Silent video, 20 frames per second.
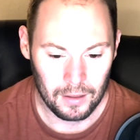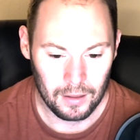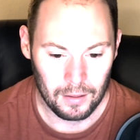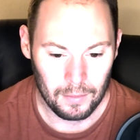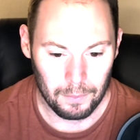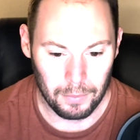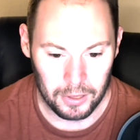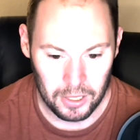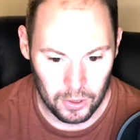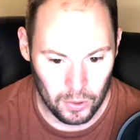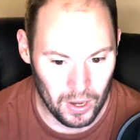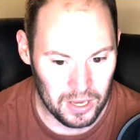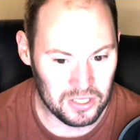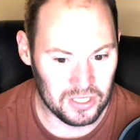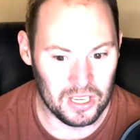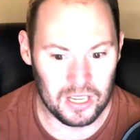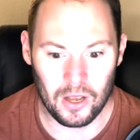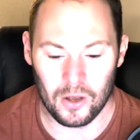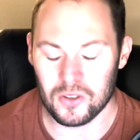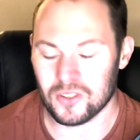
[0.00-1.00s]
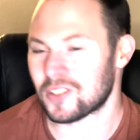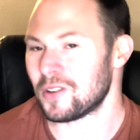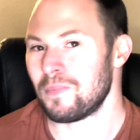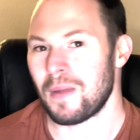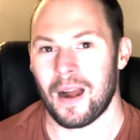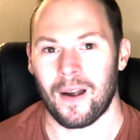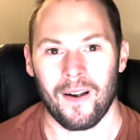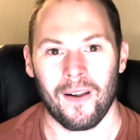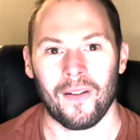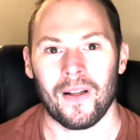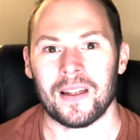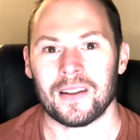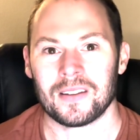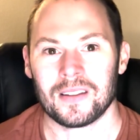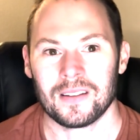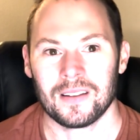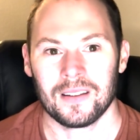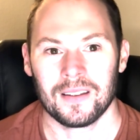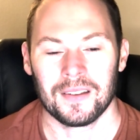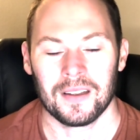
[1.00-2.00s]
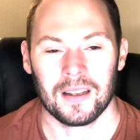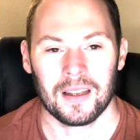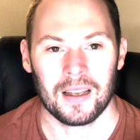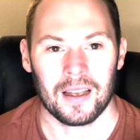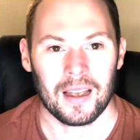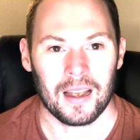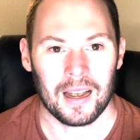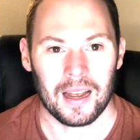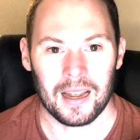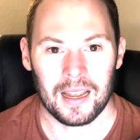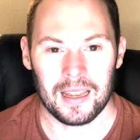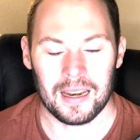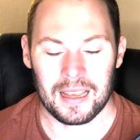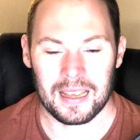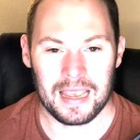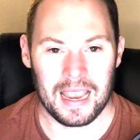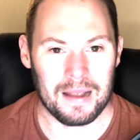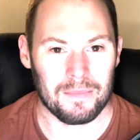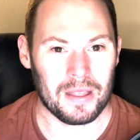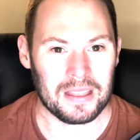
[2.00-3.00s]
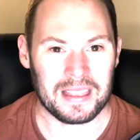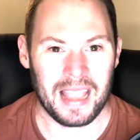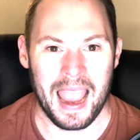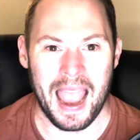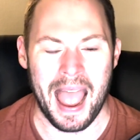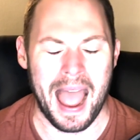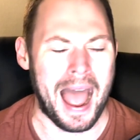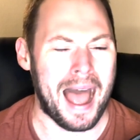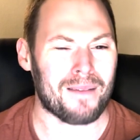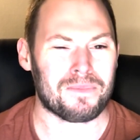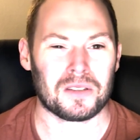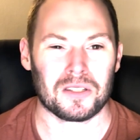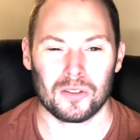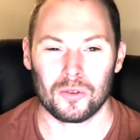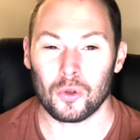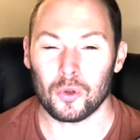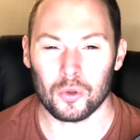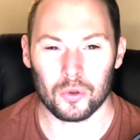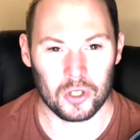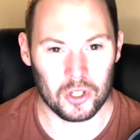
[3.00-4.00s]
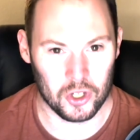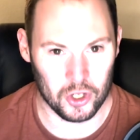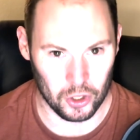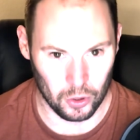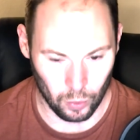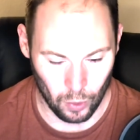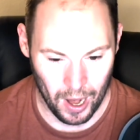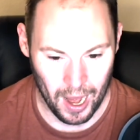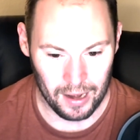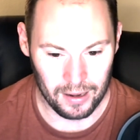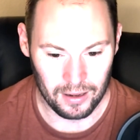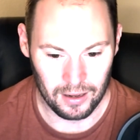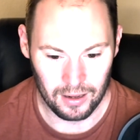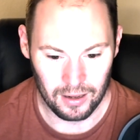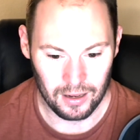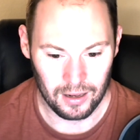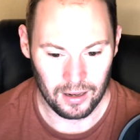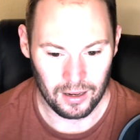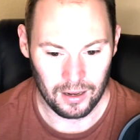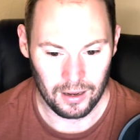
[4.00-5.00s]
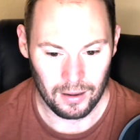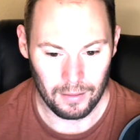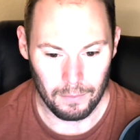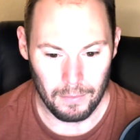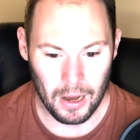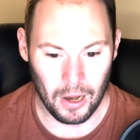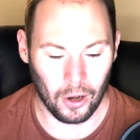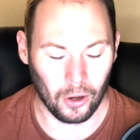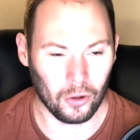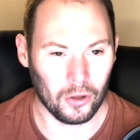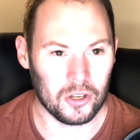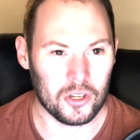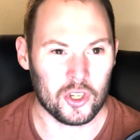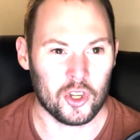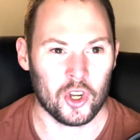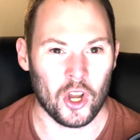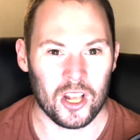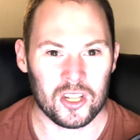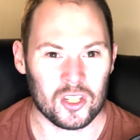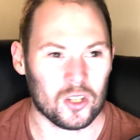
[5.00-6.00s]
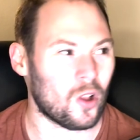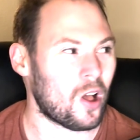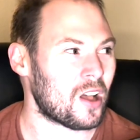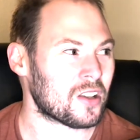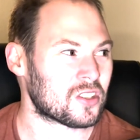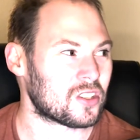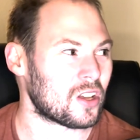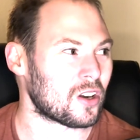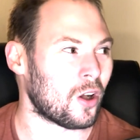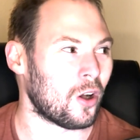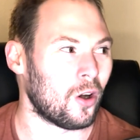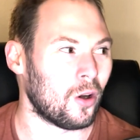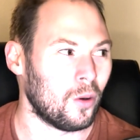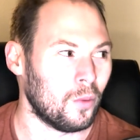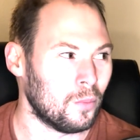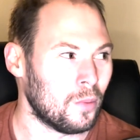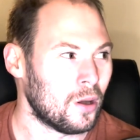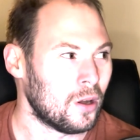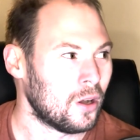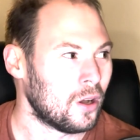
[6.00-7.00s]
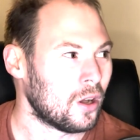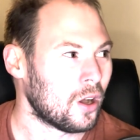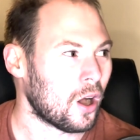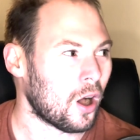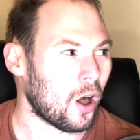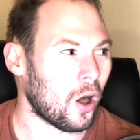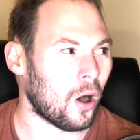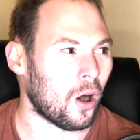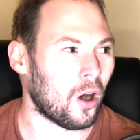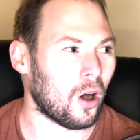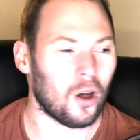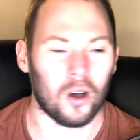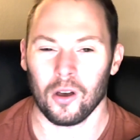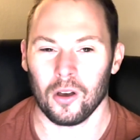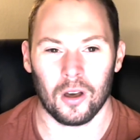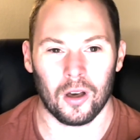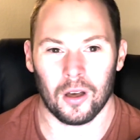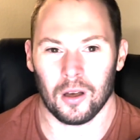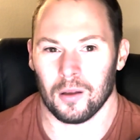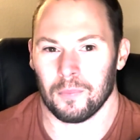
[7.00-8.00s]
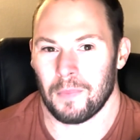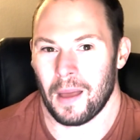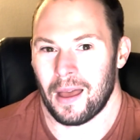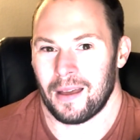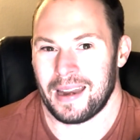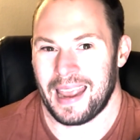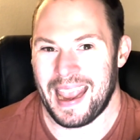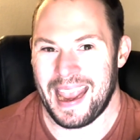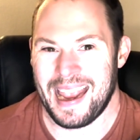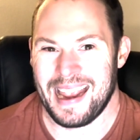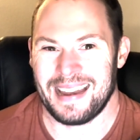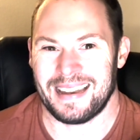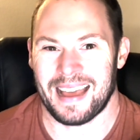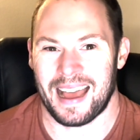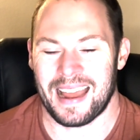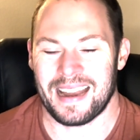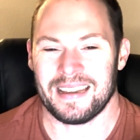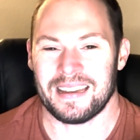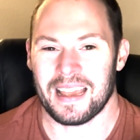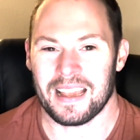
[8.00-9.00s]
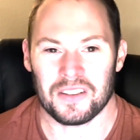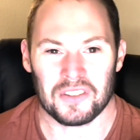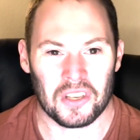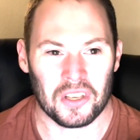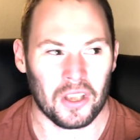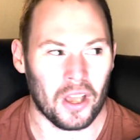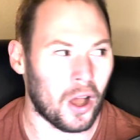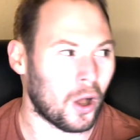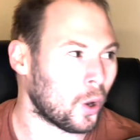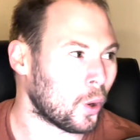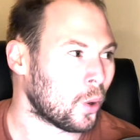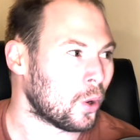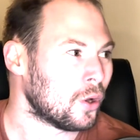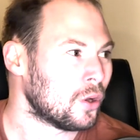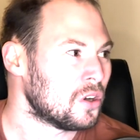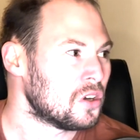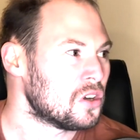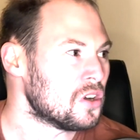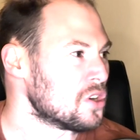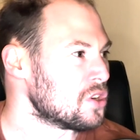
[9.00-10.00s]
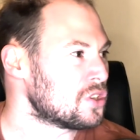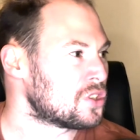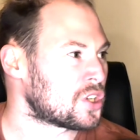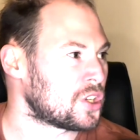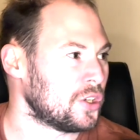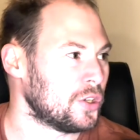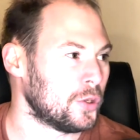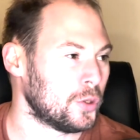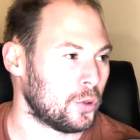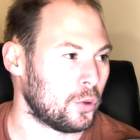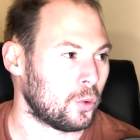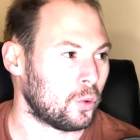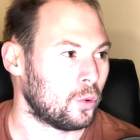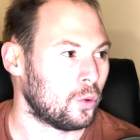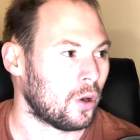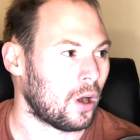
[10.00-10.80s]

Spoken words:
USC goes to Maryland in a game that they absolutely should win. Maryland just lost at home about 8-9 days ago to